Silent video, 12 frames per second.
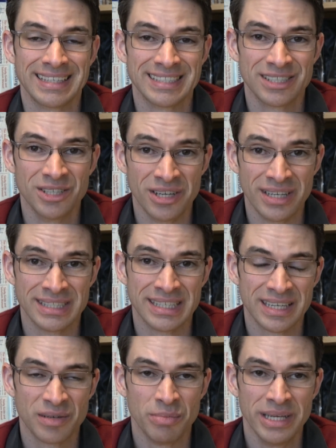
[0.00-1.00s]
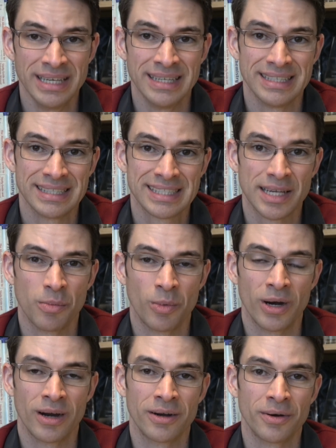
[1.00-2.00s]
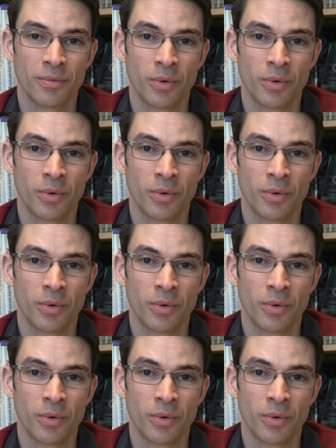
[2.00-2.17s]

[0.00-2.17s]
as good as it could be somewhere